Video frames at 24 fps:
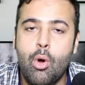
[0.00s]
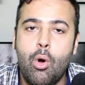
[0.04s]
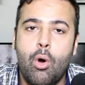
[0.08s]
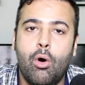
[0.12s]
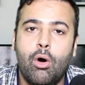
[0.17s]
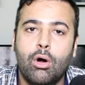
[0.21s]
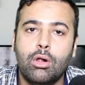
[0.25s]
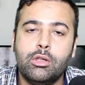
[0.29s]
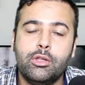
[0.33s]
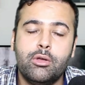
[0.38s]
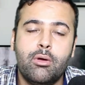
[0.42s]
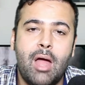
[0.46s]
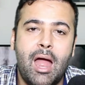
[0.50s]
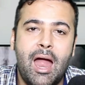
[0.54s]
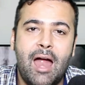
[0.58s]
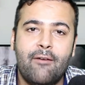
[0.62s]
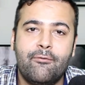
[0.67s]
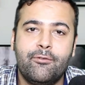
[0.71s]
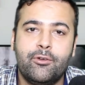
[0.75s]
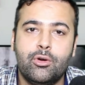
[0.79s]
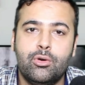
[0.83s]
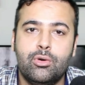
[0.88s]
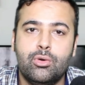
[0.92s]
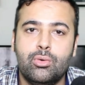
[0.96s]
All you
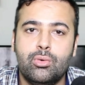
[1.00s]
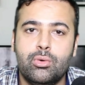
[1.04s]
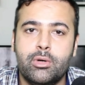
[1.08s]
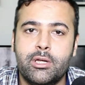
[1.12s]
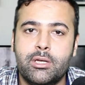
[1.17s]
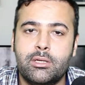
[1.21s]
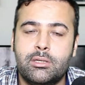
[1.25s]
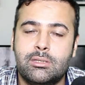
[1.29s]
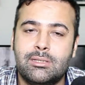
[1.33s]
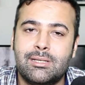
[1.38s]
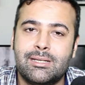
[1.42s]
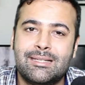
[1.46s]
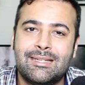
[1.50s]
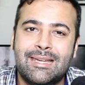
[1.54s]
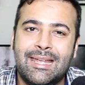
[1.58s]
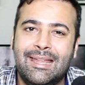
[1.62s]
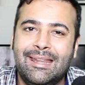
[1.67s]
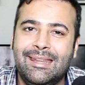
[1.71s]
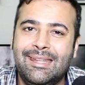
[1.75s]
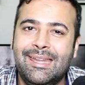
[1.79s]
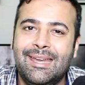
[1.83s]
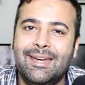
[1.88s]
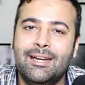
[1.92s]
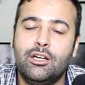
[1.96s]
have to do is just
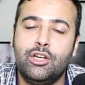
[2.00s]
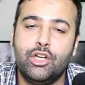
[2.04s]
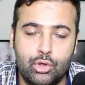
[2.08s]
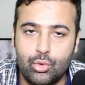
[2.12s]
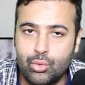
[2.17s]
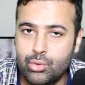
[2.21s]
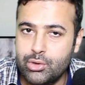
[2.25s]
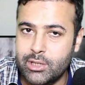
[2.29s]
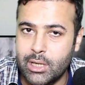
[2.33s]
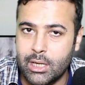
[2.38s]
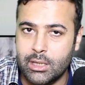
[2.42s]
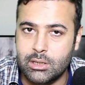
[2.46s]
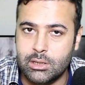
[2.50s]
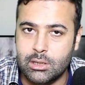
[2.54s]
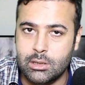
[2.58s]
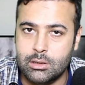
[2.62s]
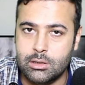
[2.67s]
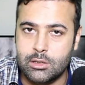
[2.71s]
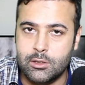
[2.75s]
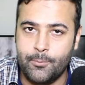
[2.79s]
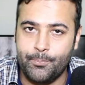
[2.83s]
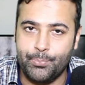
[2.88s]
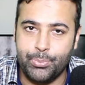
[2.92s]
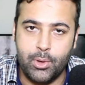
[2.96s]
create two
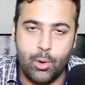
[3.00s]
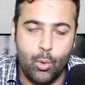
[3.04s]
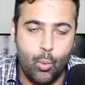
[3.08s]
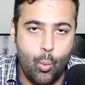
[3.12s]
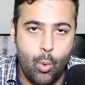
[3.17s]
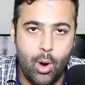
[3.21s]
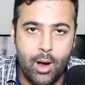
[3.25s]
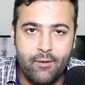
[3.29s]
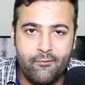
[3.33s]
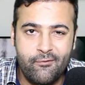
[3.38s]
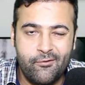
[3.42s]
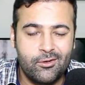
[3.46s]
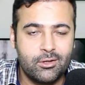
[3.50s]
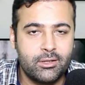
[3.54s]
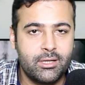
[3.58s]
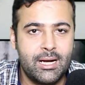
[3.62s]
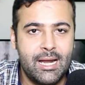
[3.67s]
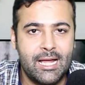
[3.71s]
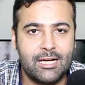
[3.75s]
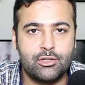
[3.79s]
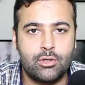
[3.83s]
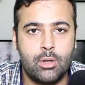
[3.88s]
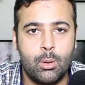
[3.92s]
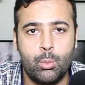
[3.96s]
sections, one for the
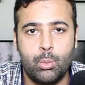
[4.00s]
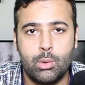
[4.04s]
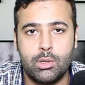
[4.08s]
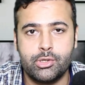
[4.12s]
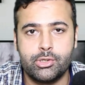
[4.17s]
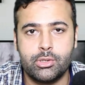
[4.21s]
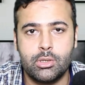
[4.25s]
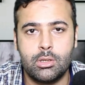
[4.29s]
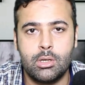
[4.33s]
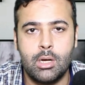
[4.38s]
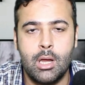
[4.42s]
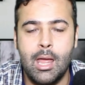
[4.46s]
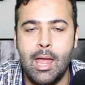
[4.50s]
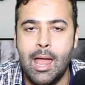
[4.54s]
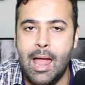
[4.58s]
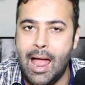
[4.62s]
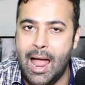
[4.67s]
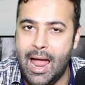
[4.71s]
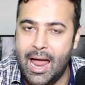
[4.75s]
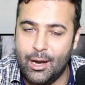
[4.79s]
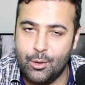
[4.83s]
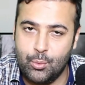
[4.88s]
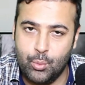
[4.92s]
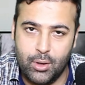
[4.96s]
desktop version
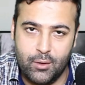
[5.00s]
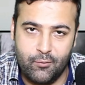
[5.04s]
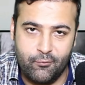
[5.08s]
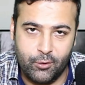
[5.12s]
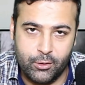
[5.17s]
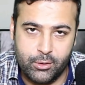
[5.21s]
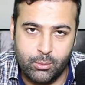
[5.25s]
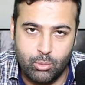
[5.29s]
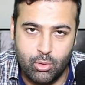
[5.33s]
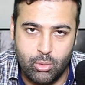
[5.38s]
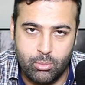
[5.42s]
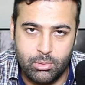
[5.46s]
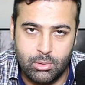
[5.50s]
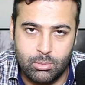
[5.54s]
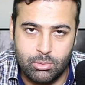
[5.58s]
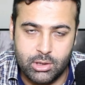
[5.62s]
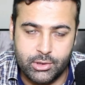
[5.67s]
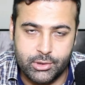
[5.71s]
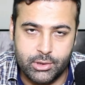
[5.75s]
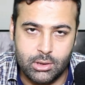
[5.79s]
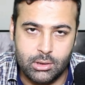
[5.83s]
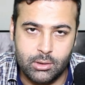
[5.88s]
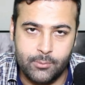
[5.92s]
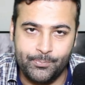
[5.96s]
and one for the mobile
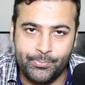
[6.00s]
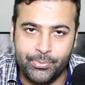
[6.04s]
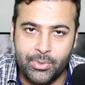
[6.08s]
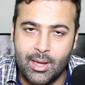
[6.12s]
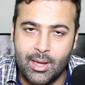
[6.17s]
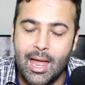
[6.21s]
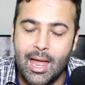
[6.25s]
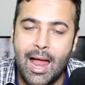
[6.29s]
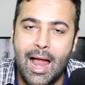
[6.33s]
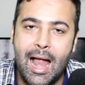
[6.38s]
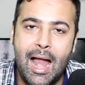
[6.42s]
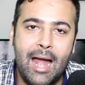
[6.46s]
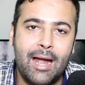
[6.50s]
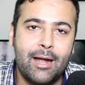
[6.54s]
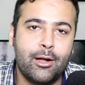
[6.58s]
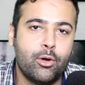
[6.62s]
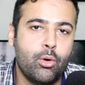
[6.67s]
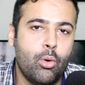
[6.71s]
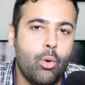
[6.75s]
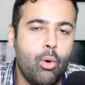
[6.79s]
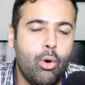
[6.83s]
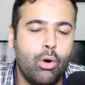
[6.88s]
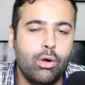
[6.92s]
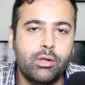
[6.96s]
version and
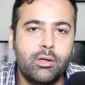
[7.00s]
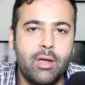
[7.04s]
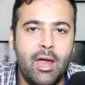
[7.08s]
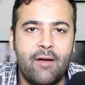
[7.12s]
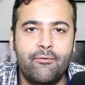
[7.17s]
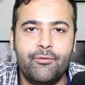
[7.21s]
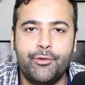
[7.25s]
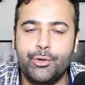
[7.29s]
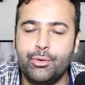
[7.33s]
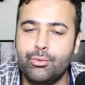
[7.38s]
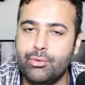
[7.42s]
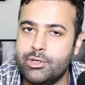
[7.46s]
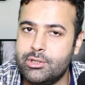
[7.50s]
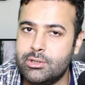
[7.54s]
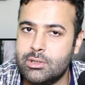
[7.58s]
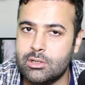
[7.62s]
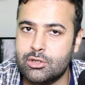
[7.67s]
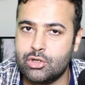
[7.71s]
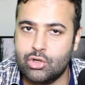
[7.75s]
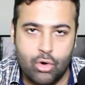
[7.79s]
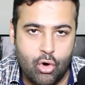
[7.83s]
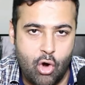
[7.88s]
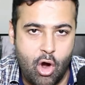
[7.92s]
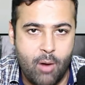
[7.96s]
all you have to do is
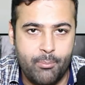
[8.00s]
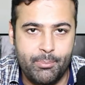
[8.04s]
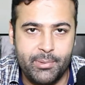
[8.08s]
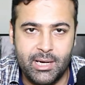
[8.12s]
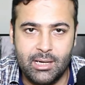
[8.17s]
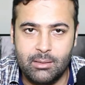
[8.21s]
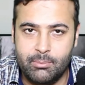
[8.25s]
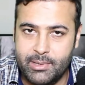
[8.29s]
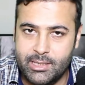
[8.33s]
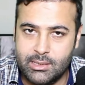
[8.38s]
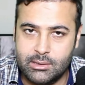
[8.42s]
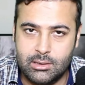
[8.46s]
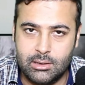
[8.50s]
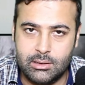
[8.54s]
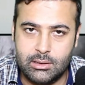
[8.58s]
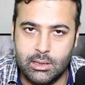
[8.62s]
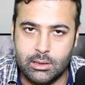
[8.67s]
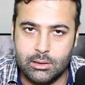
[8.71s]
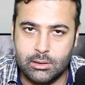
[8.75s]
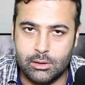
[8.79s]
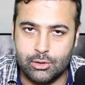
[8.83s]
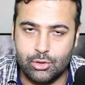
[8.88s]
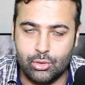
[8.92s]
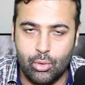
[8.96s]
just copy and paste the
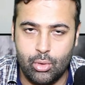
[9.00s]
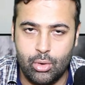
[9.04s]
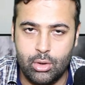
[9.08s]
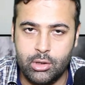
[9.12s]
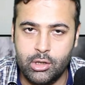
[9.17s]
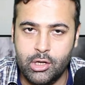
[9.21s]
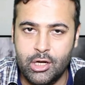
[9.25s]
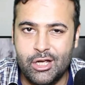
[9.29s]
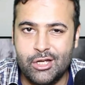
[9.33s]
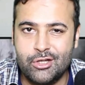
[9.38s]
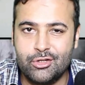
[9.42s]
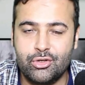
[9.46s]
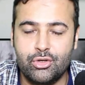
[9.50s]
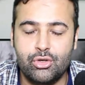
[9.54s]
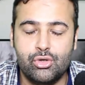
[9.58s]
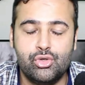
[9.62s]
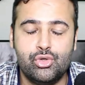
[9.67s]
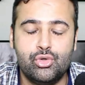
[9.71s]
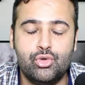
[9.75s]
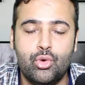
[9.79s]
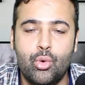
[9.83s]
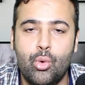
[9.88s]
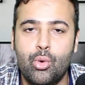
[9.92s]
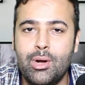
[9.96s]
css code you
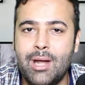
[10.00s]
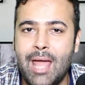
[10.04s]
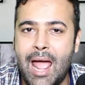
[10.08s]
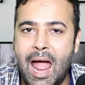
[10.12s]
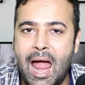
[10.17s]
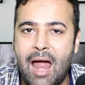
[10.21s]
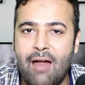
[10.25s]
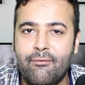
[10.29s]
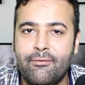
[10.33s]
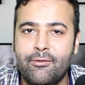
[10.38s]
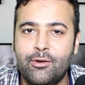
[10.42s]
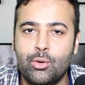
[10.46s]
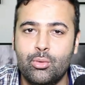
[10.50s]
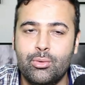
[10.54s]
don't have